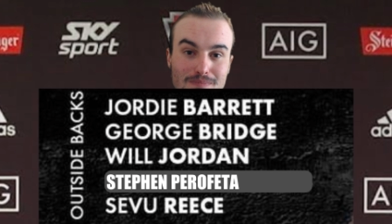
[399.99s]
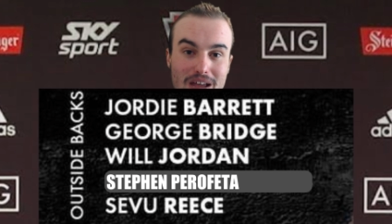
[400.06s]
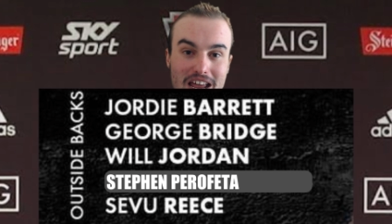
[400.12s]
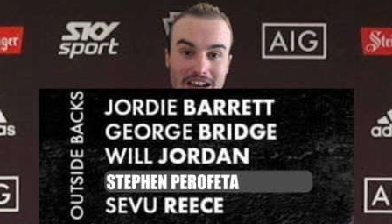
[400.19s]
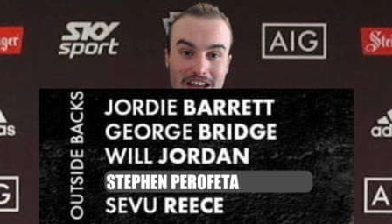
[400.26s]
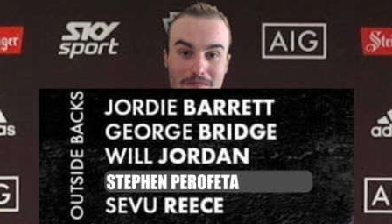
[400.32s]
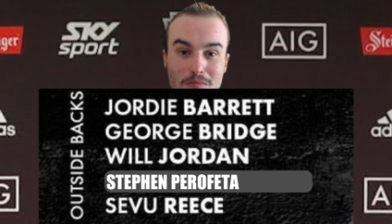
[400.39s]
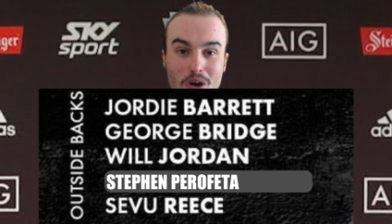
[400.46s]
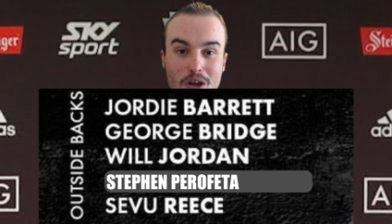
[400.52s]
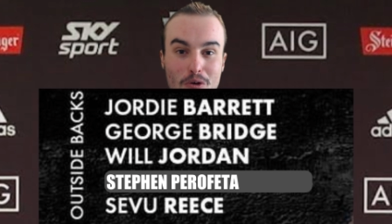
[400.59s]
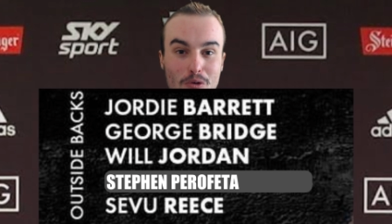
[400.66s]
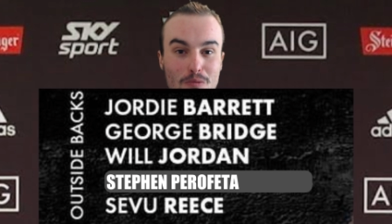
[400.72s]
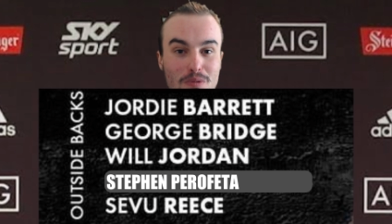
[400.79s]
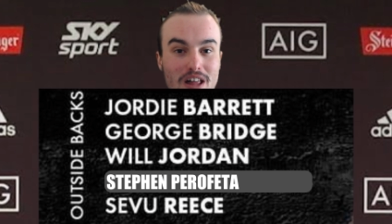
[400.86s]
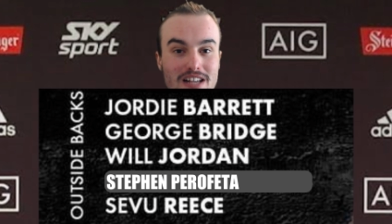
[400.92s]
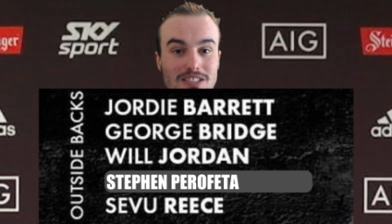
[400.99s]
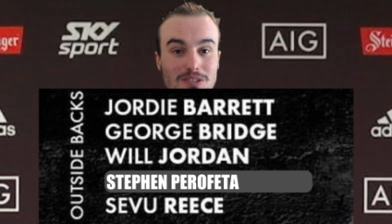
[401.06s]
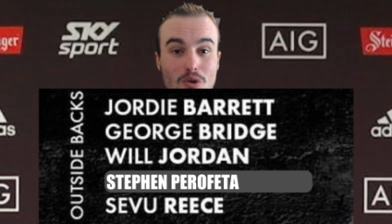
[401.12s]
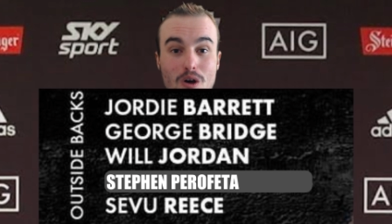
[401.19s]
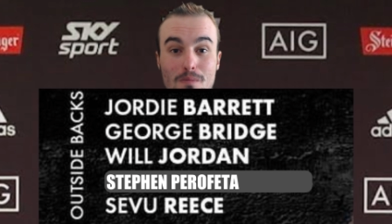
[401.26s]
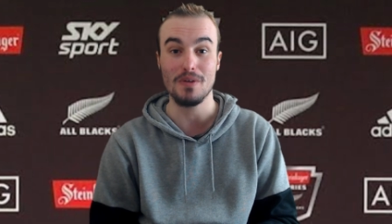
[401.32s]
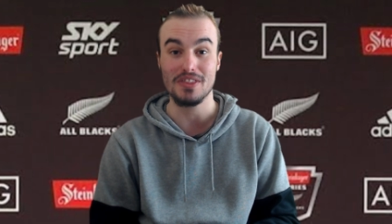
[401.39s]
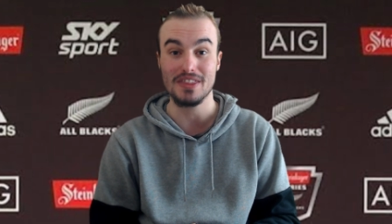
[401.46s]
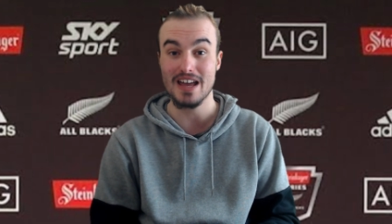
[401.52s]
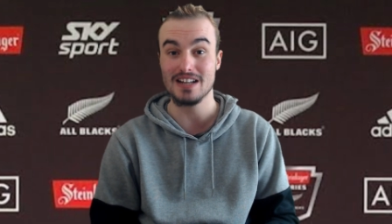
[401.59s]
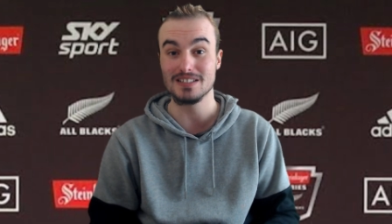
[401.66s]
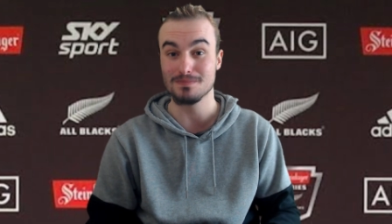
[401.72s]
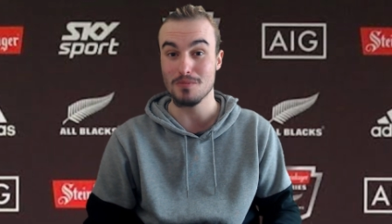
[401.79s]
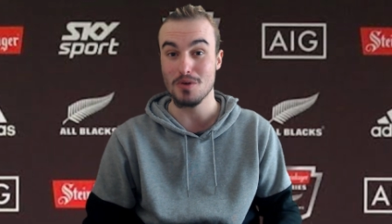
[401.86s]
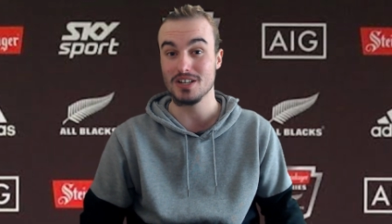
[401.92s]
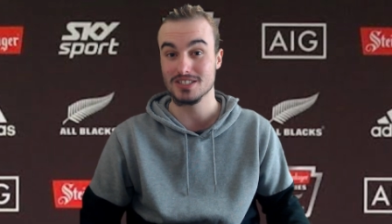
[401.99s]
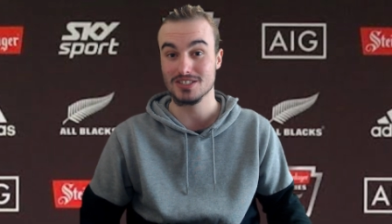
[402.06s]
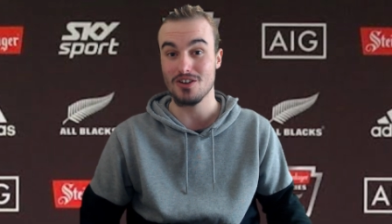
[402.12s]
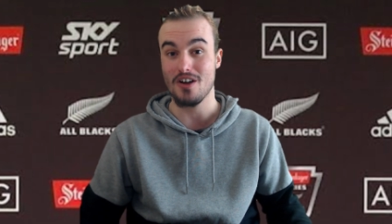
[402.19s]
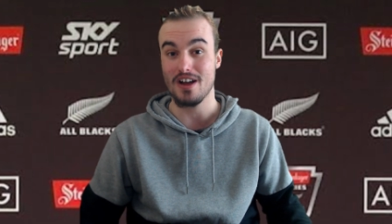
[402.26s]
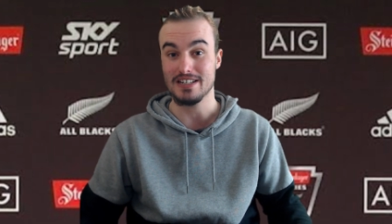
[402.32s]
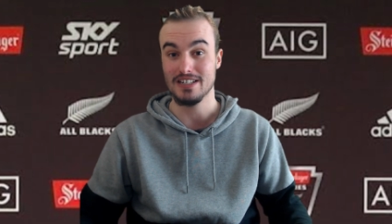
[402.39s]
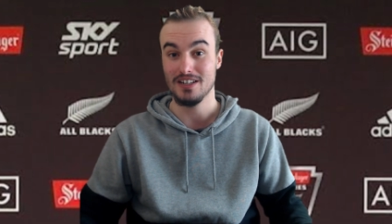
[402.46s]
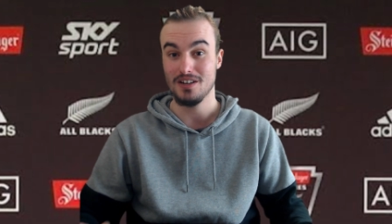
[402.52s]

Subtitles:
man in my All Blacks squad. But that is my side.